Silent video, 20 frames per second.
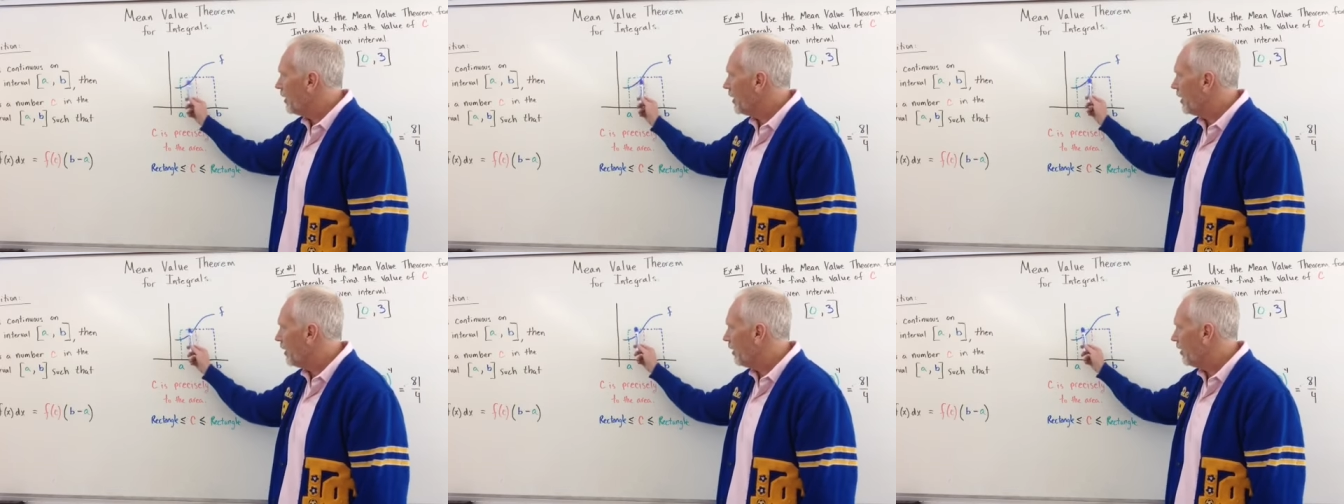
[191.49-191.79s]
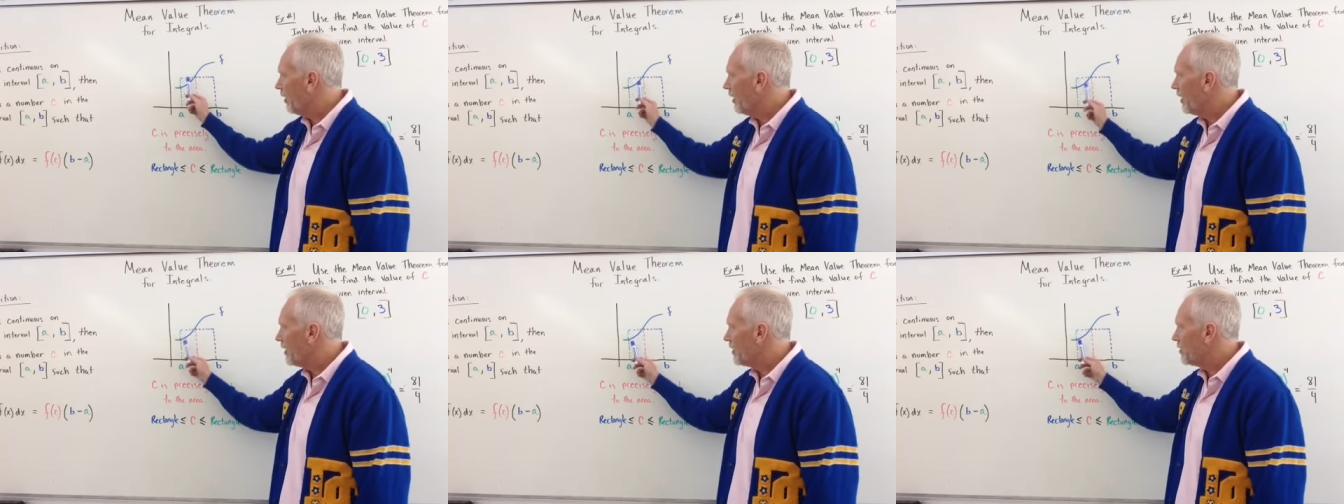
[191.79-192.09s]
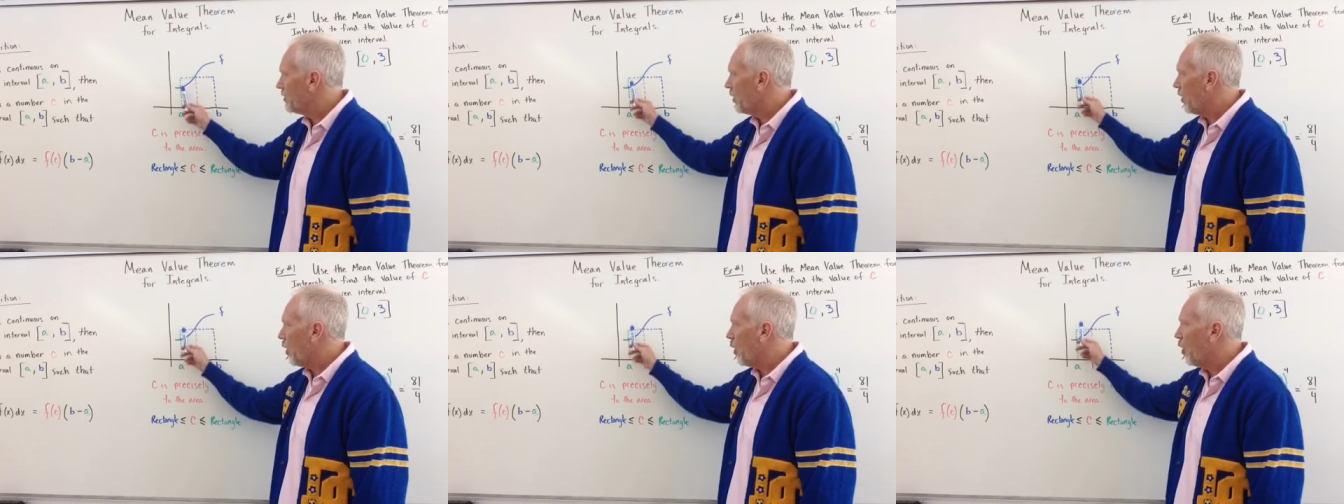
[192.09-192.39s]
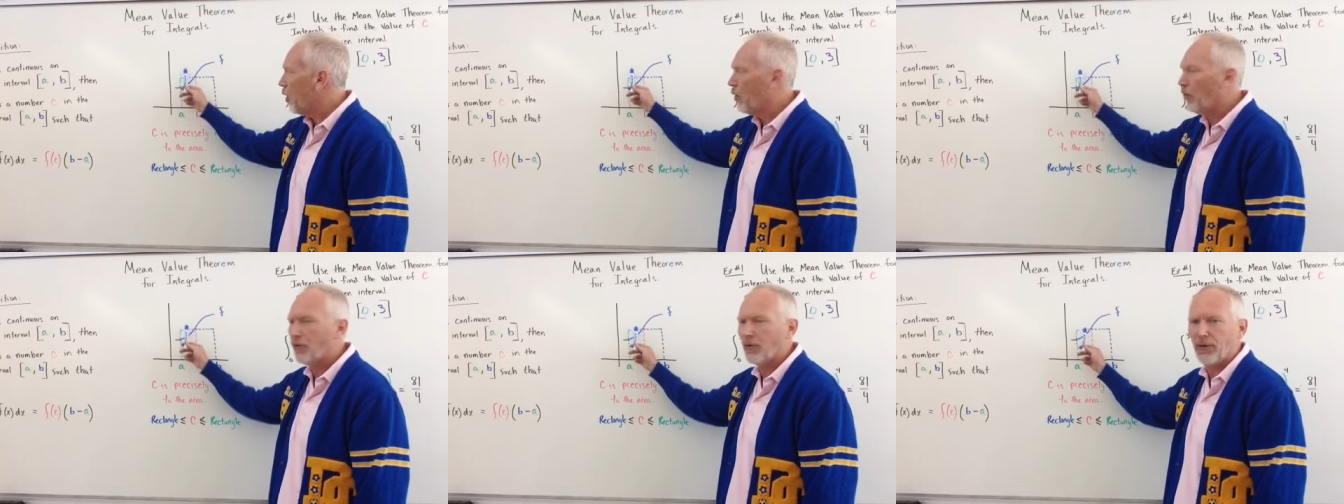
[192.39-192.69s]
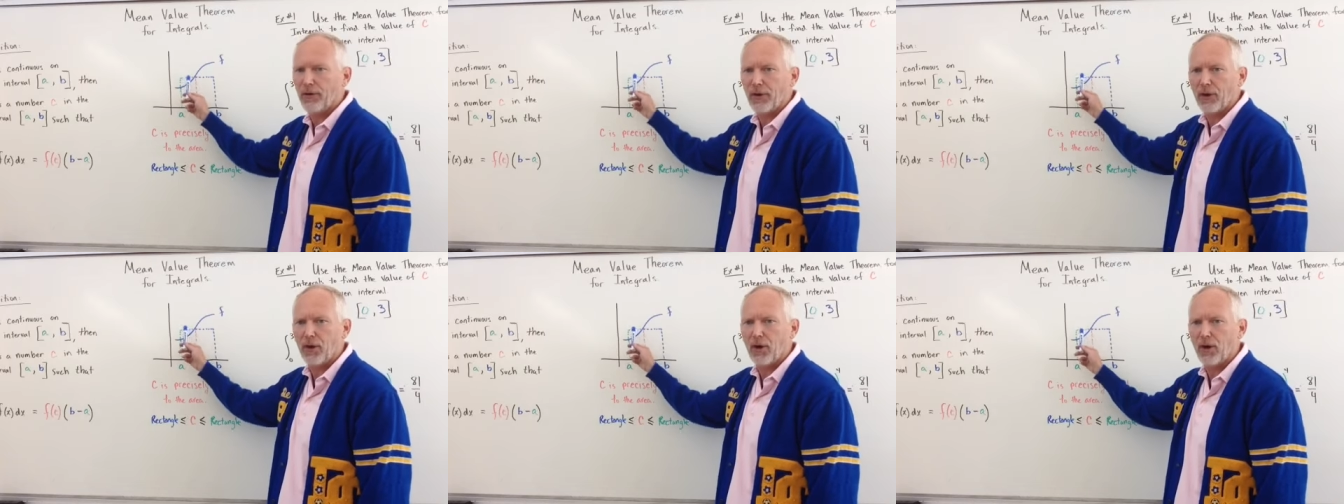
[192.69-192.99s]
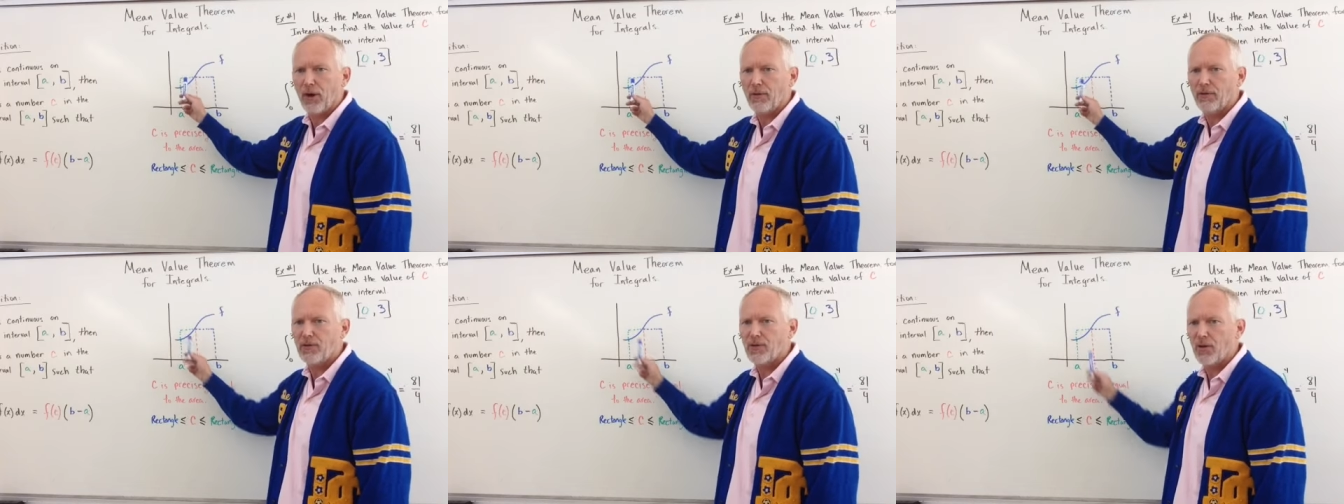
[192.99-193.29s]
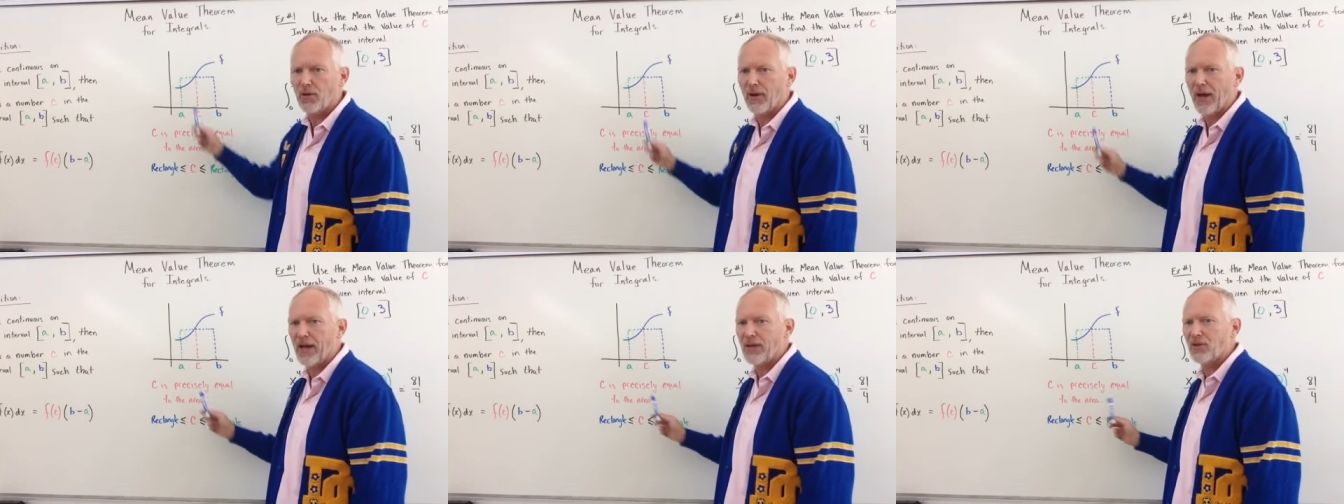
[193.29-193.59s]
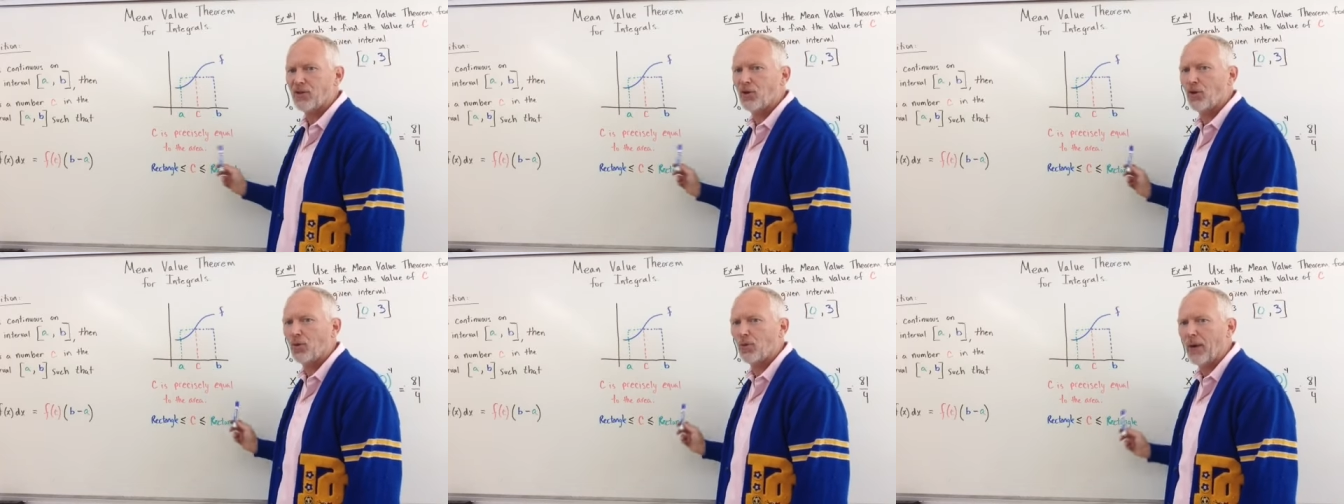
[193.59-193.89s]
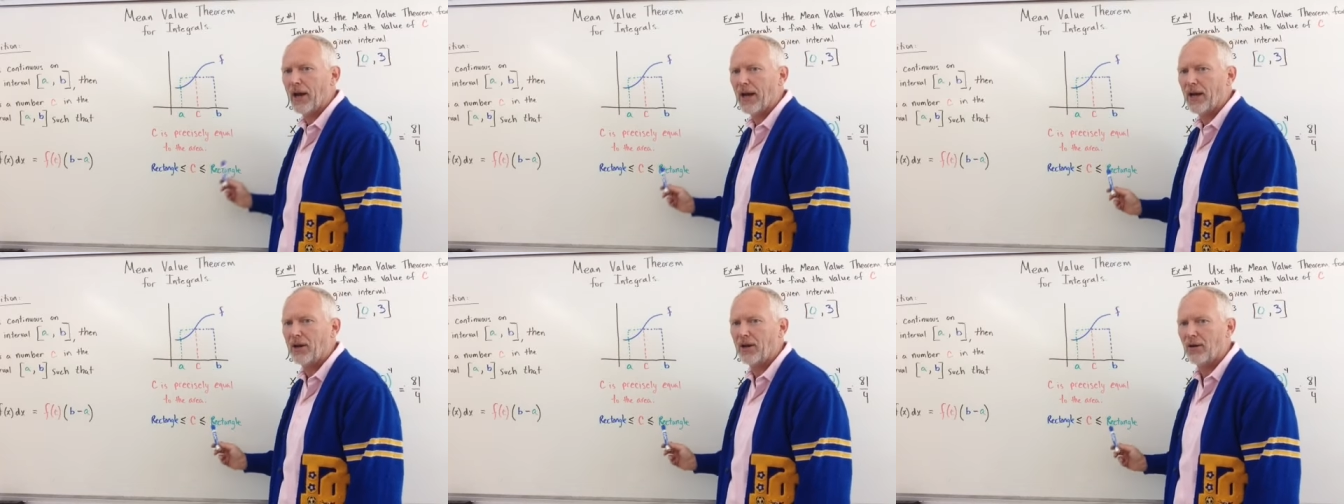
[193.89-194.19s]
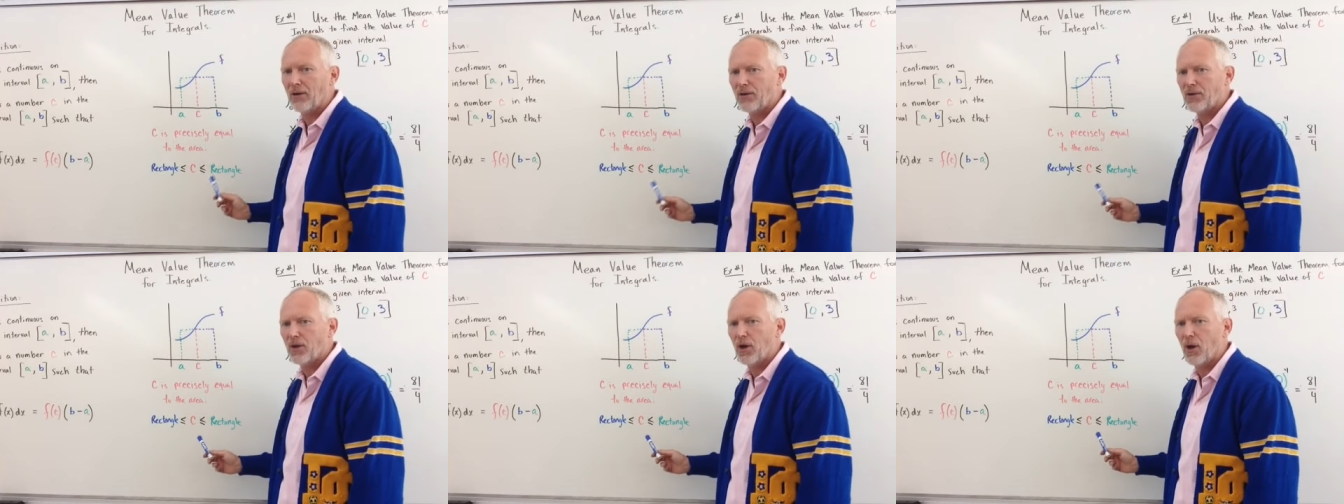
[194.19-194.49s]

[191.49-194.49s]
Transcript: one here is over the curve, so that's greater.